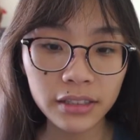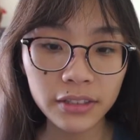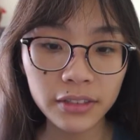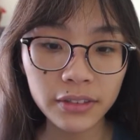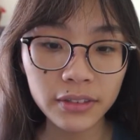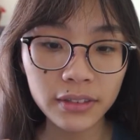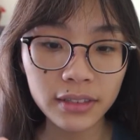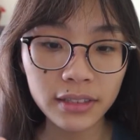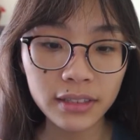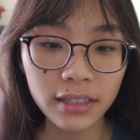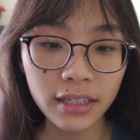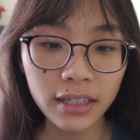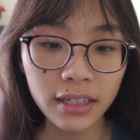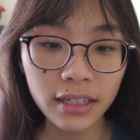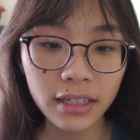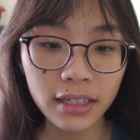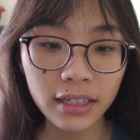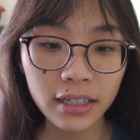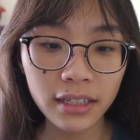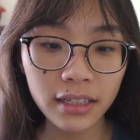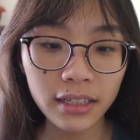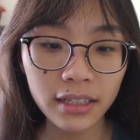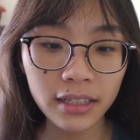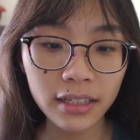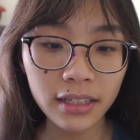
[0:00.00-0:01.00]

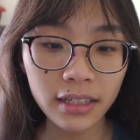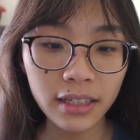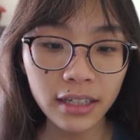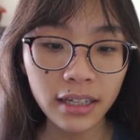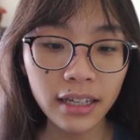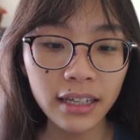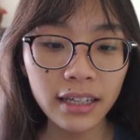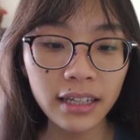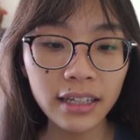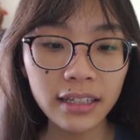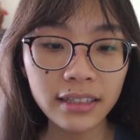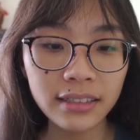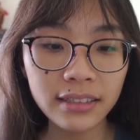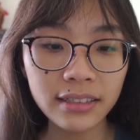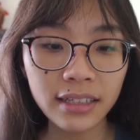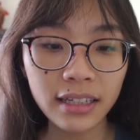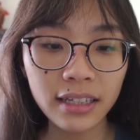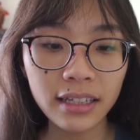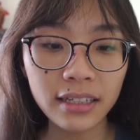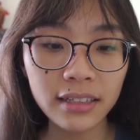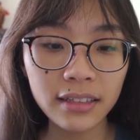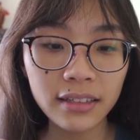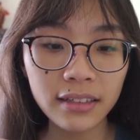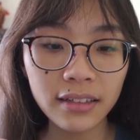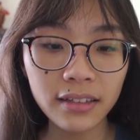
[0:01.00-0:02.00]
Tuesday, he
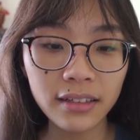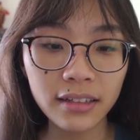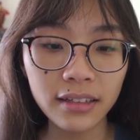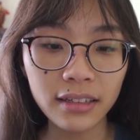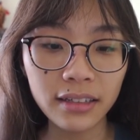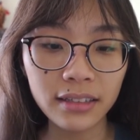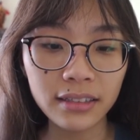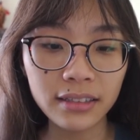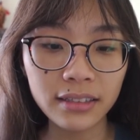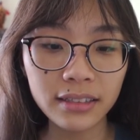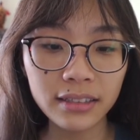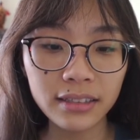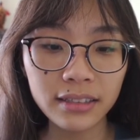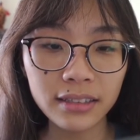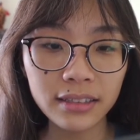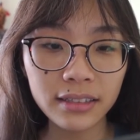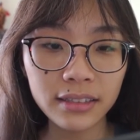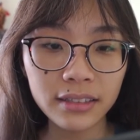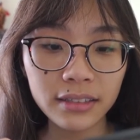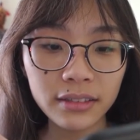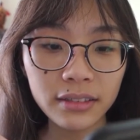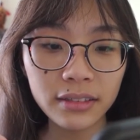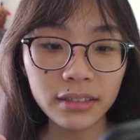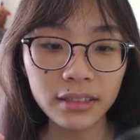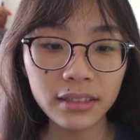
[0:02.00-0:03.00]
sent
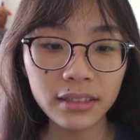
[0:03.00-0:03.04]
this.